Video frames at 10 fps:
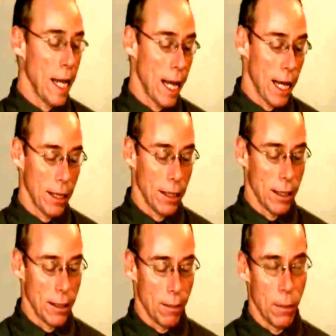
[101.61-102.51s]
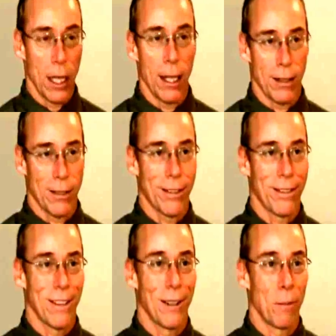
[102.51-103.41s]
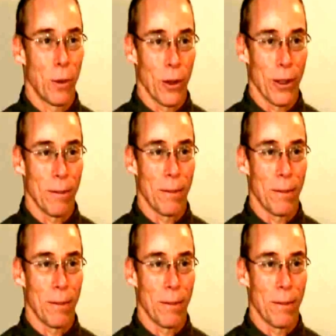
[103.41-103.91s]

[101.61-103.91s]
and the beings on board